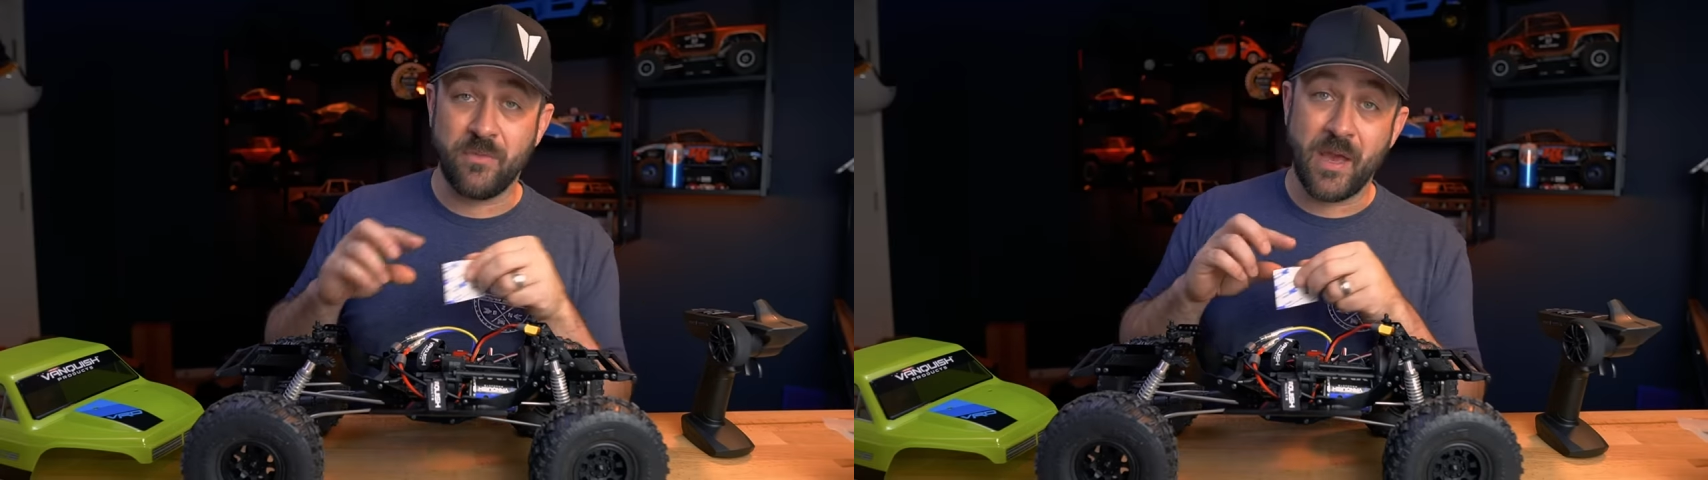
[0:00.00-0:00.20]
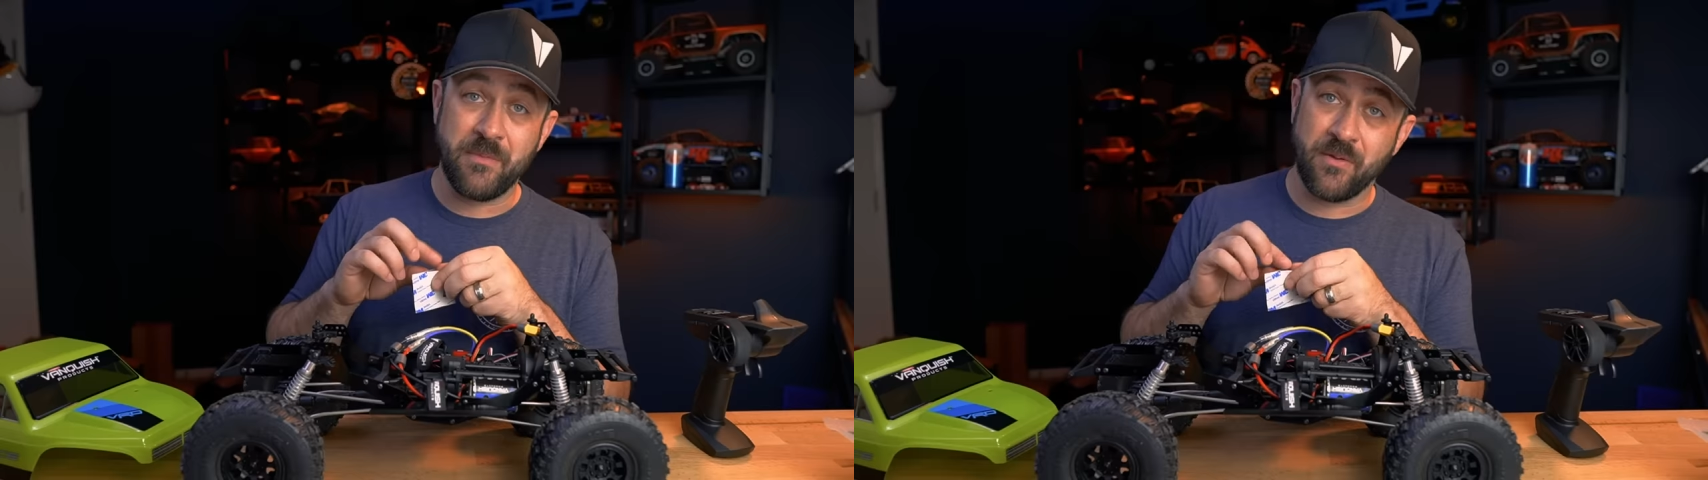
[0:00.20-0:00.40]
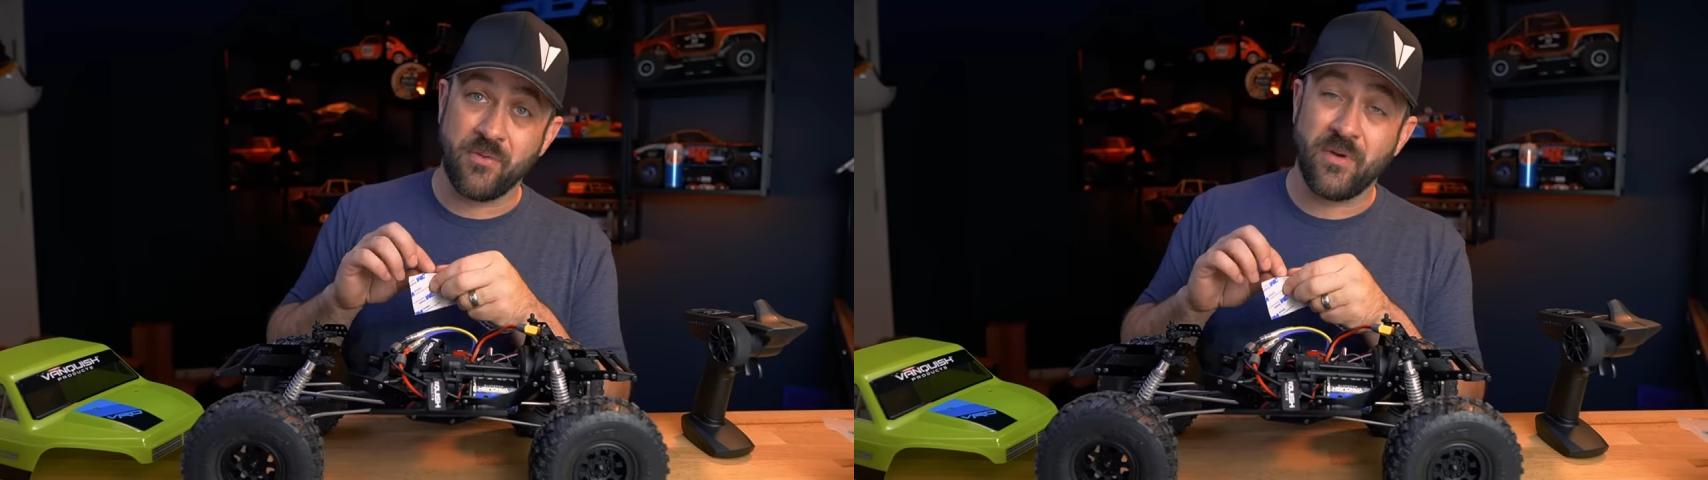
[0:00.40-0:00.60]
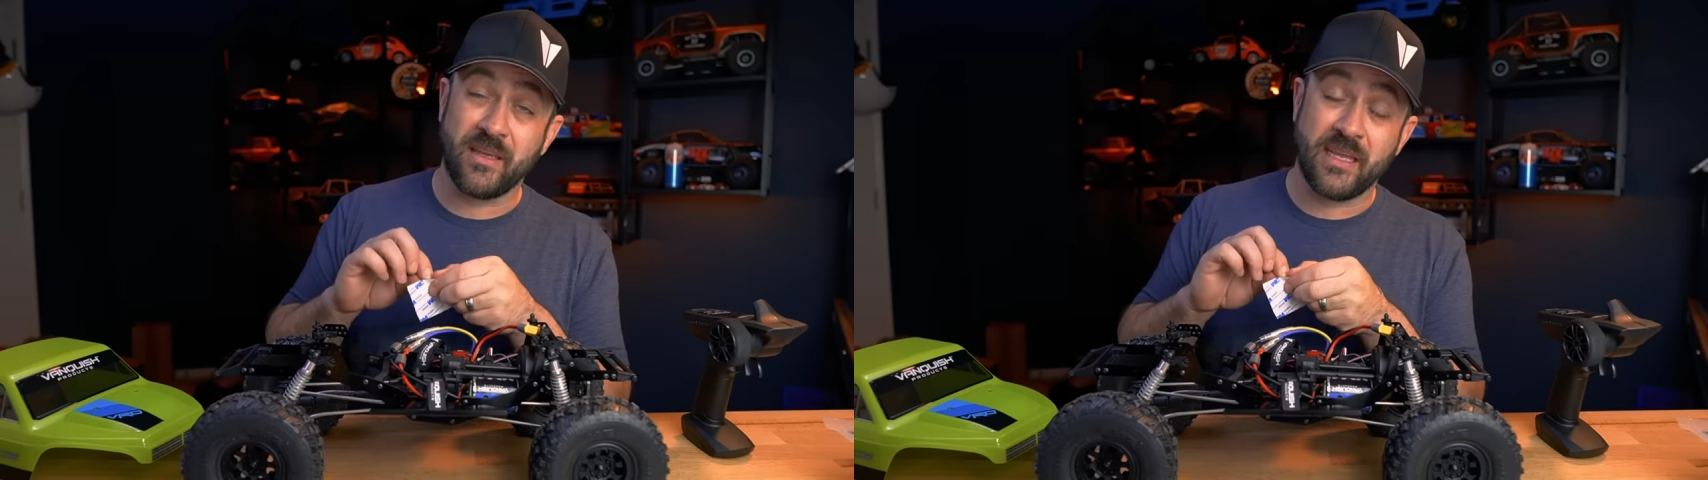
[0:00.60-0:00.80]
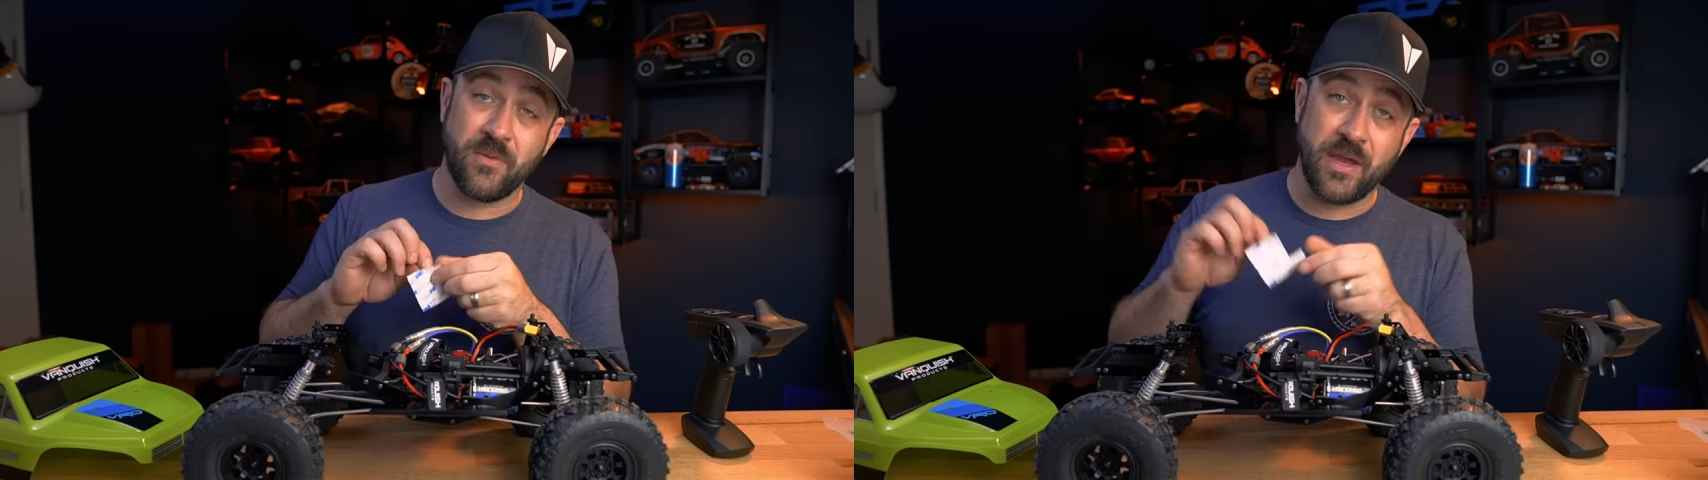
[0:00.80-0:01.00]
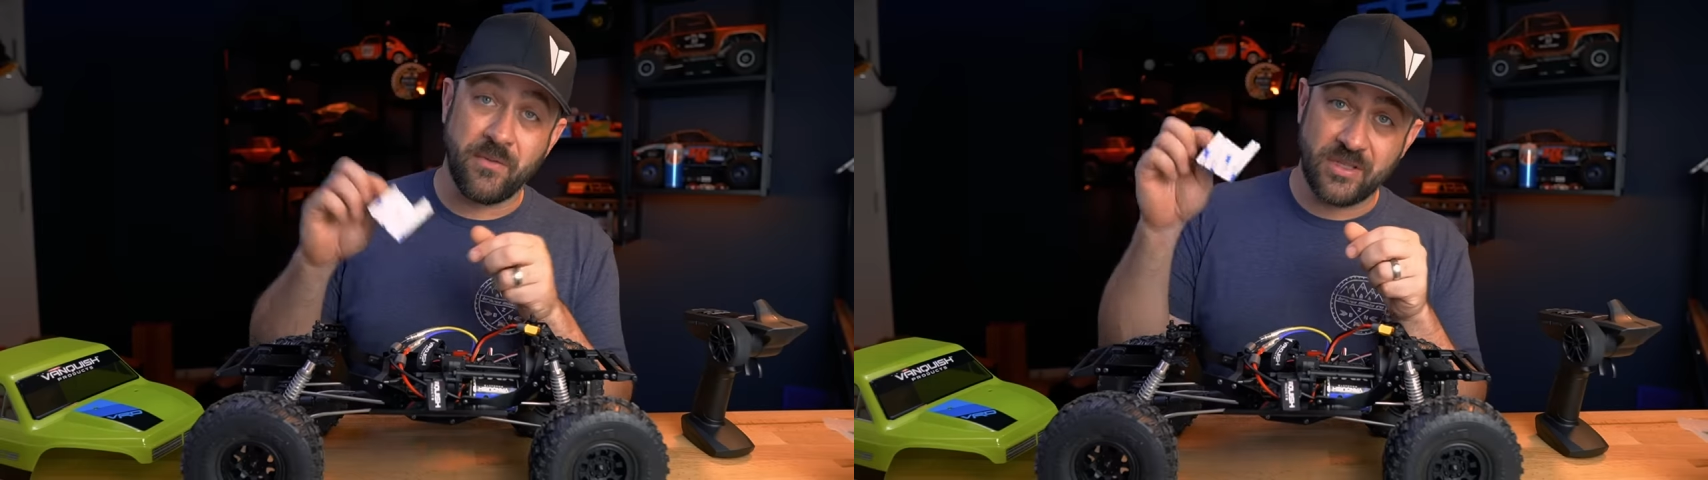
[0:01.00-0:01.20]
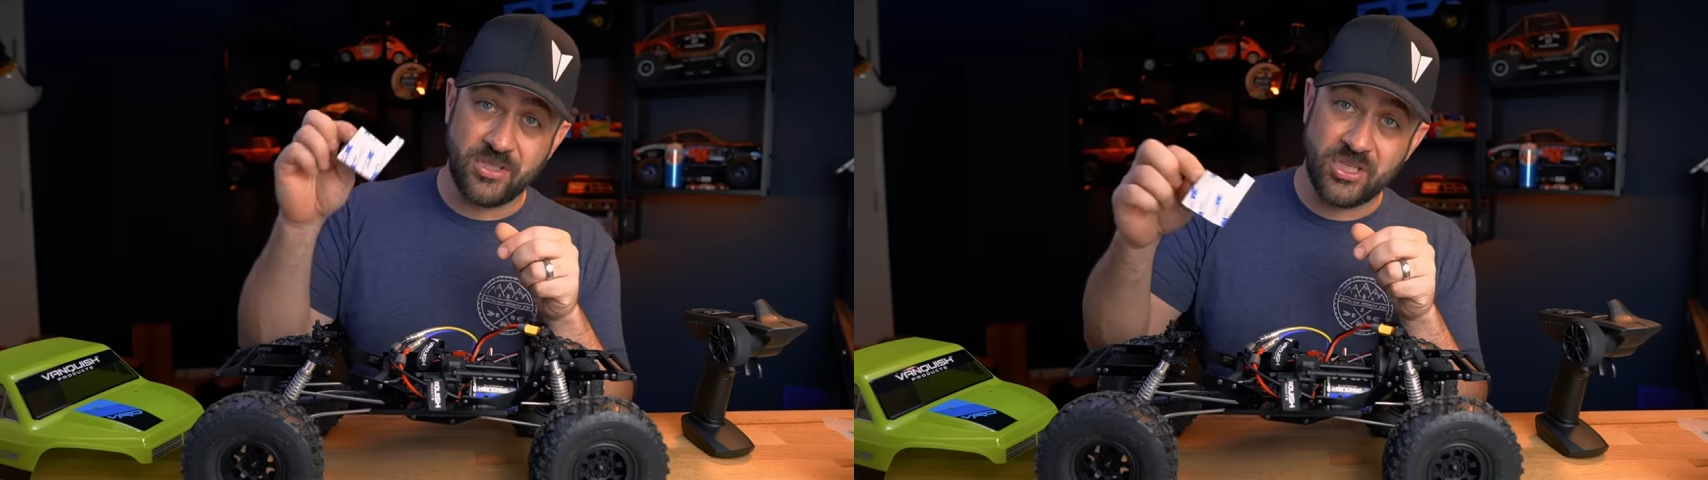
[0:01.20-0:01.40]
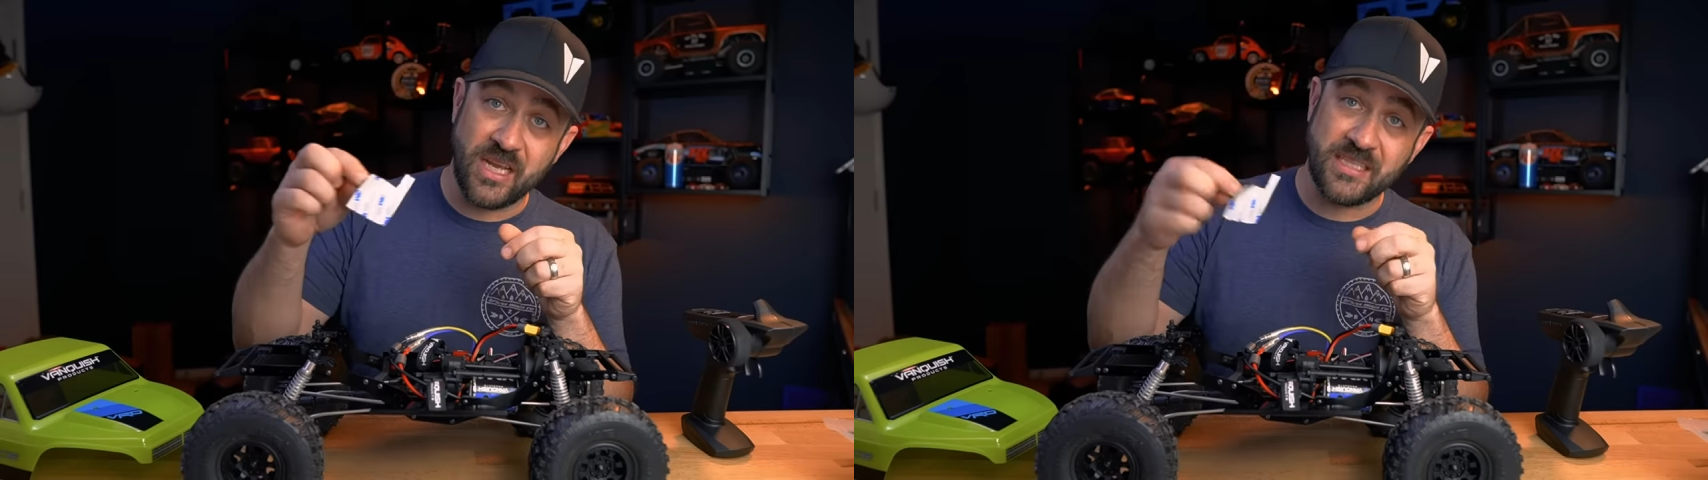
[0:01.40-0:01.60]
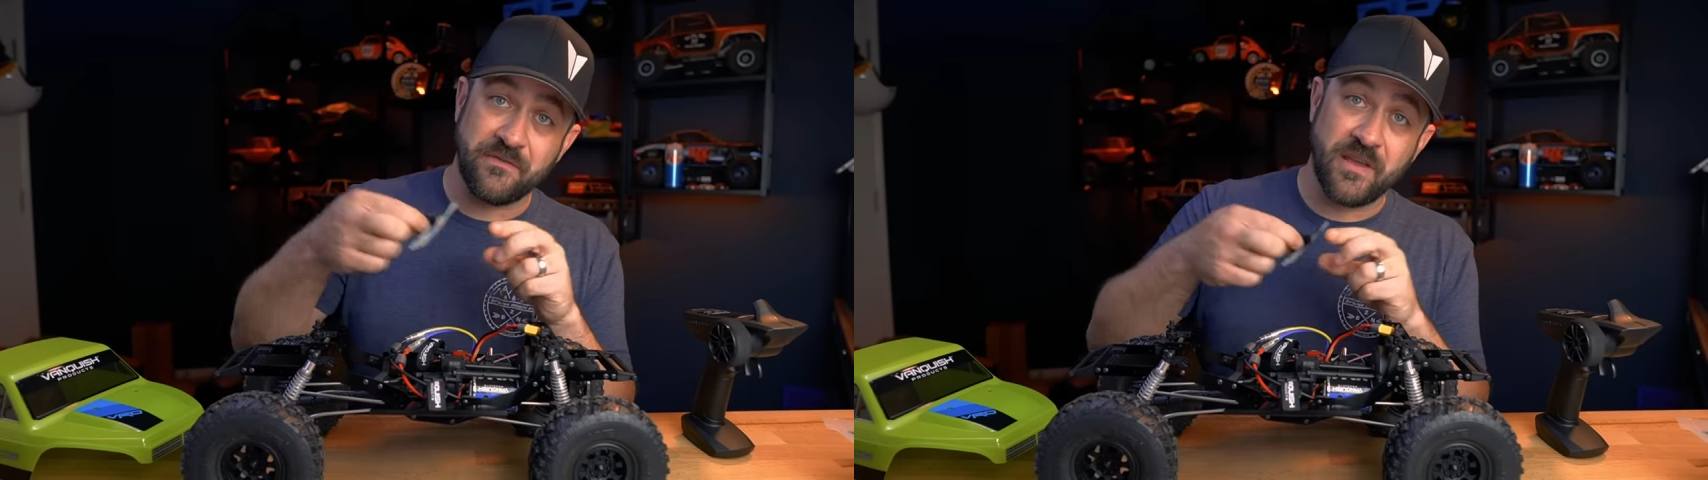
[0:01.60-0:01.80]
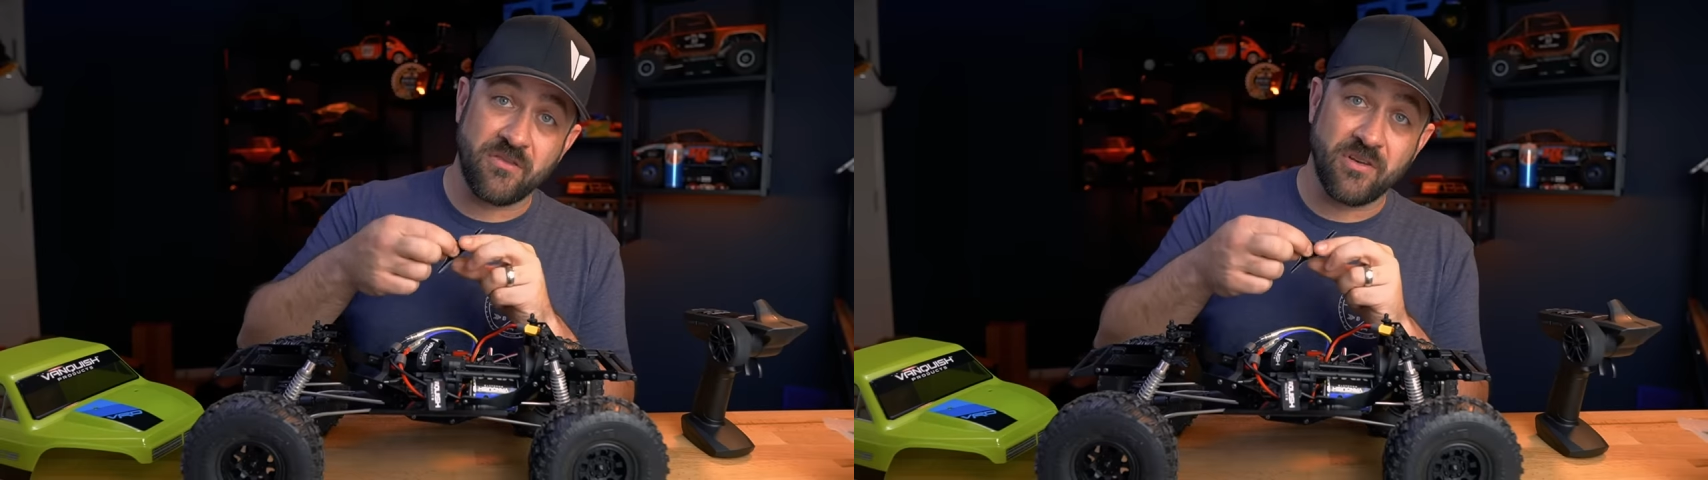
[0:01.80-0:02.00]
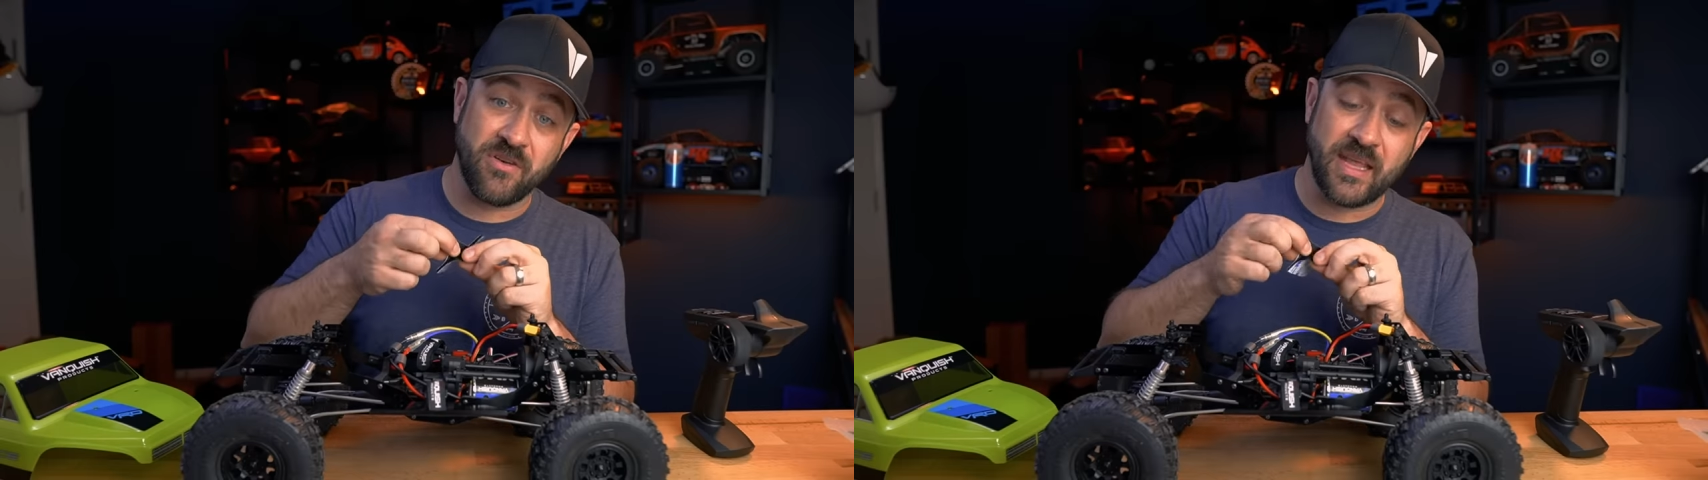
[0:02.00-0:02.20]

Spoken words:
you might be able to get away with just Velcro